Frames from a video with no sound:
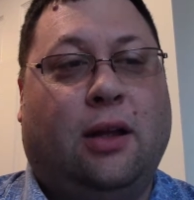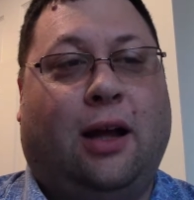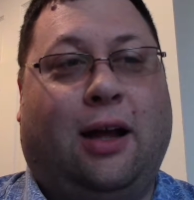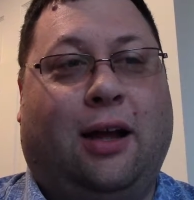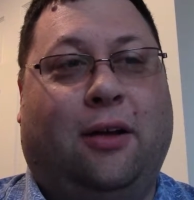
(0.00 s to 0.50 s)

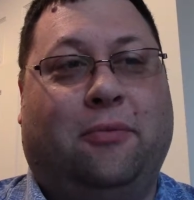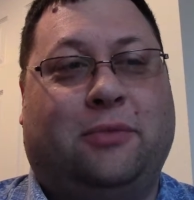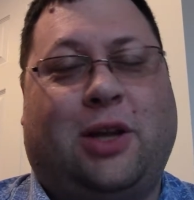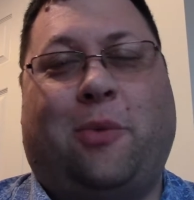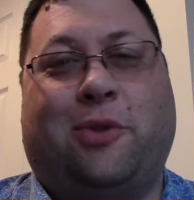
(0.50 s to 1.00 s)
A
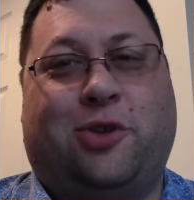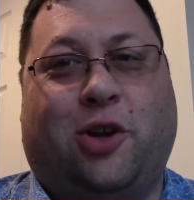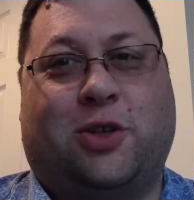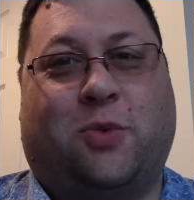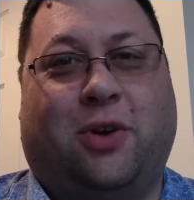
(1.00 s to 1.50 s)
couple of the
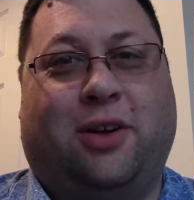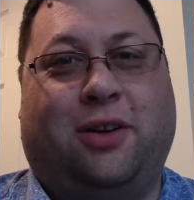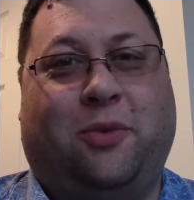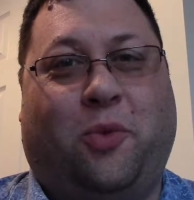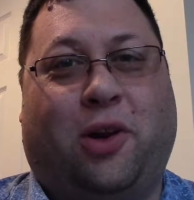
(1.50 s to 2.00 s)
jokes
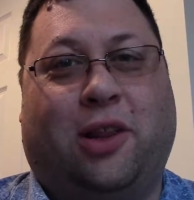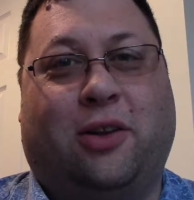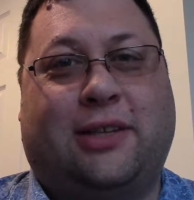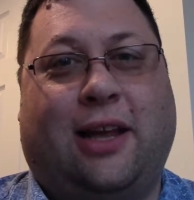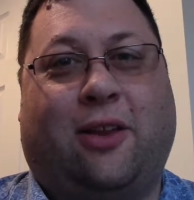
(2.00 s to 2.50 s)
were a
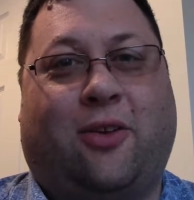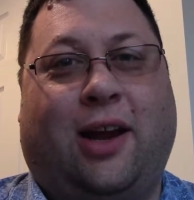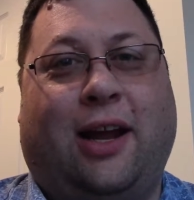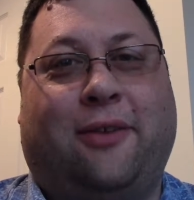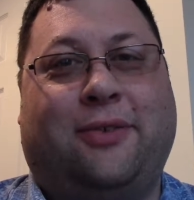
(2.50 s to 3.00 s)
little
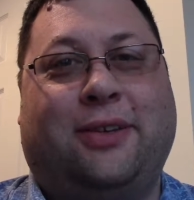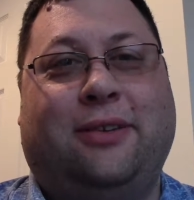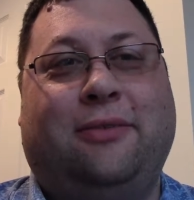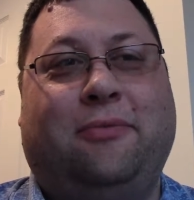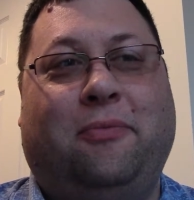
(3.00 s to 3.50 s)
telegraphed,